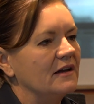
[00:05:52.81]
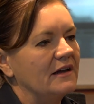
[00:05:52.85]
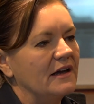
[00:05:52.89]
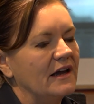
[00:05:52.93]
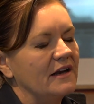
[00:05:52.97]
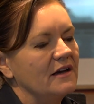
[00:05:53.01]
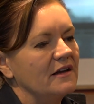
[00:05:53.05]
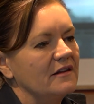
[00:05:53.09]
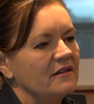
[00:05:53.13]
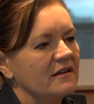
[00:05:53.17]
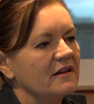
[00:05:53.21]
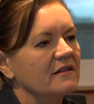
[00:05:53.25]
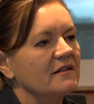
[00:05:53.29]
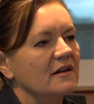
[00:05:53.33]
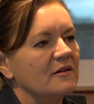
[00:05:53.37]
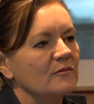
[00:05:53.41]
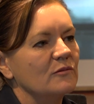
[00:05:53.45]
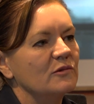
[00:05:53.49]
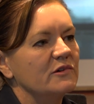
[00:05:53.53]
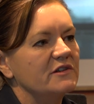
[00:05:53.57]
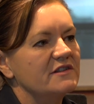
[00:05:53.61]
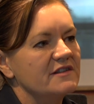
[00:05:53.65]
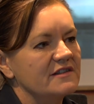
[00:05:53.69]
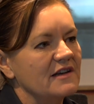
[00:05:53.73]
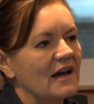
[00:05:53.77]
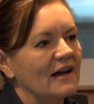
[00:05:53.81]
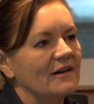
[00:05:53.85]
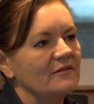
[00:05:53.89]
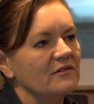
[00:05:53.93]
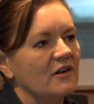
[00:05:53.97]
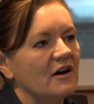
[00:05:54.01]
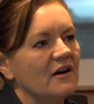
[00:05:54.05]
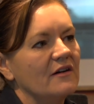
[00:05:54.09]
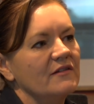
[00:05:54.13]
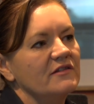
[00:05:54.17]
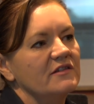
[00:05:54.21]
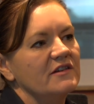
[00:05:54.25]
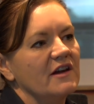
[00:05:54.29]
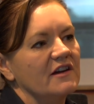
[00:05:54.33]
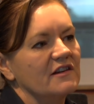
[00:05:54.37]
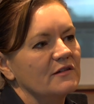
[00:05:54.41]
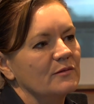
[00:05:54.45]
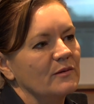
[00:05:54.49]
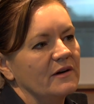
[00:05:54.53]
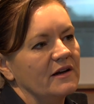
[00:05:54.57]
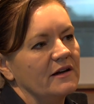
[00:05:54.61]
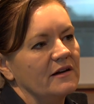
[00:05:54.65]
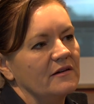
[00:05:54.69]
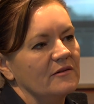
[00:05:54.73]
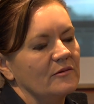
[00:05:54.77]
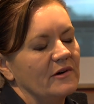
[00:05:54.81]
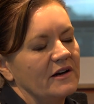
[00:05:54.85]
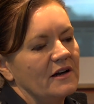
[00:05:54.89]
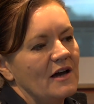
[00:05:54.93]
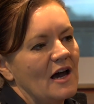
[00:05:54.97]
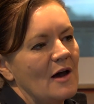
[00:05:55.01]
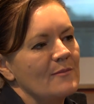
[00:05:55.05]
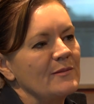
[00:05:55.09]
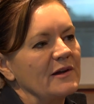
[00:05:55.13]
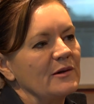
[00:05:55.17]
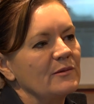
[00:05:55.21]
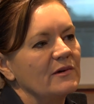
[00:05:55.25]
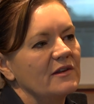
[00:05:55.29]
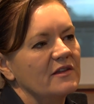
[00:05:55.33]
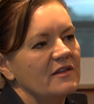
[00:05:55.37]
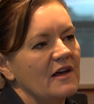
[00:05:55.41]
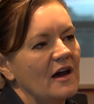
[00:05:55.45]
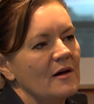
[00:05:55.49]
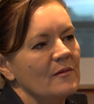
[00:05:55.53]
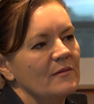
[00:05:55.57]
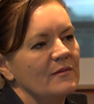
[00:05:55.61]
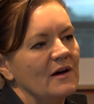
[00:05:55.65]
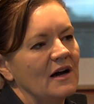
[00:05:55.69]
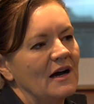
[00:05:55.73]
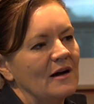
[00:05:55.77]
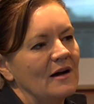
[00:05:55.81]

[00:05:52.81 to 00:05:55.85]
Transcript: anything that would save lives, yes, we're happy with that.